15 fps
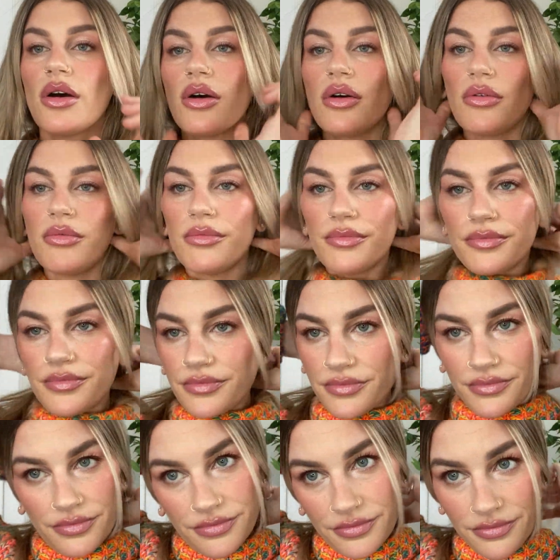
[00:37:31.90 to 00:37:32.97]
Oh,
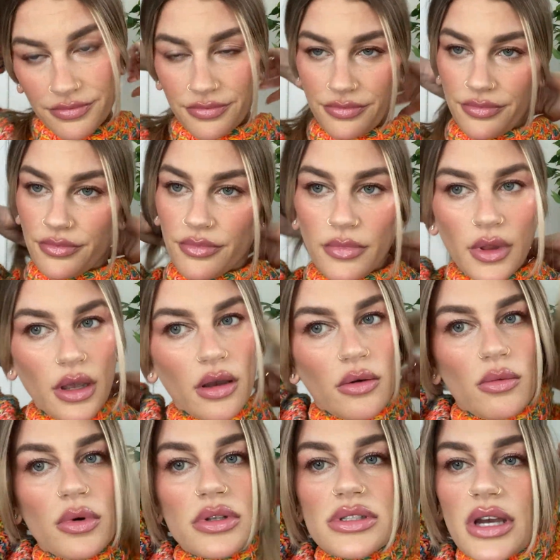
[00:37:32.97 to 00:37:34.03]

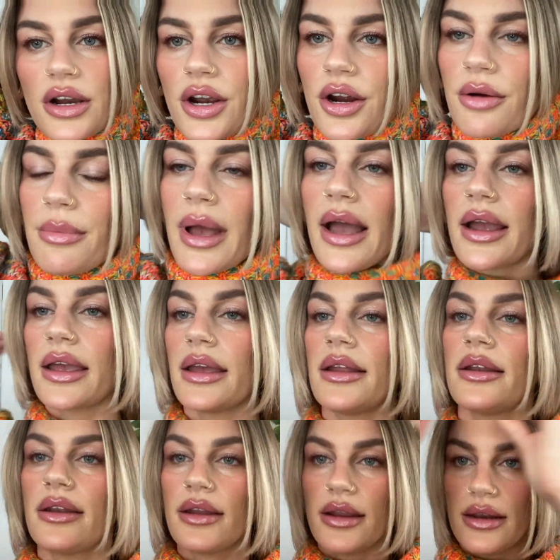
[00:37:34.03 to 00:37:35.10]
we'll tuck her back
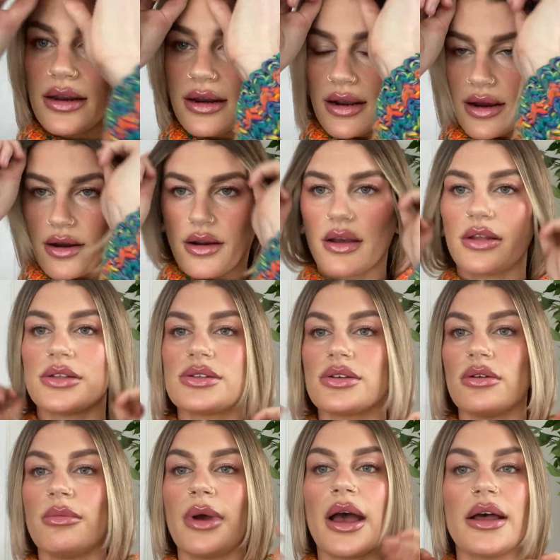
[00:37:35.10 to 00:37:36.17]
in. I need a haircut
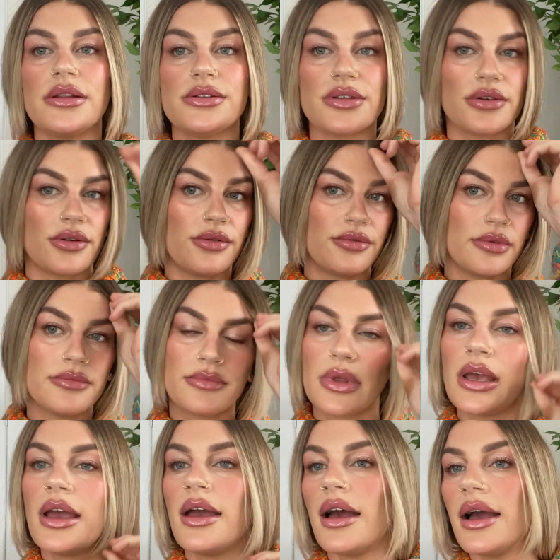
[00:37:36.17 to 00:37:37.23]
so bad, so
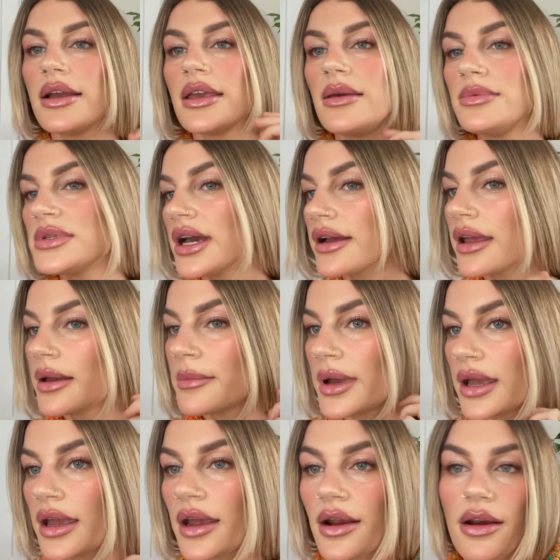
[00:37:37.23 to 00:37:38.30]
I keep tucking
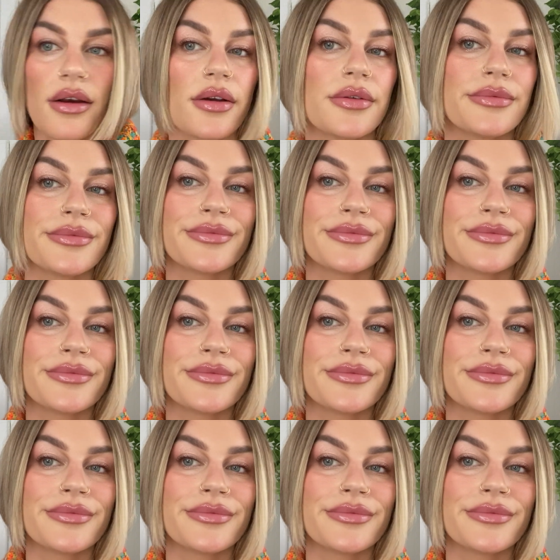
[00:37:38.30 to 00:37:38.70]
my hair.